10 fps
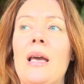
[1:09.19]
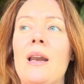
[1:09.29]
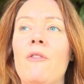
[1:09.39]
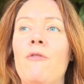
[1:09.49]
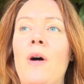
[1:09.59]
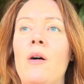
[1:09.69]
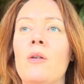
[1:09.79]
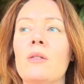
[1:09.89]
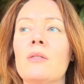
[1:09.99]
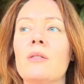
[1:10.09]
And it
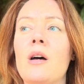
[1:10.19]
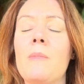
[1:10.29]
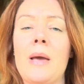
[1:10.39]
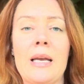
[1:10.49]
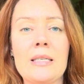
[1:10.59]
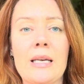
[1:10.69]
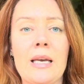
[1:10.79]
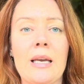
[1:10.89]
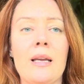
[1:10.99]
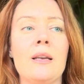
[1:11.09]
felt amazing.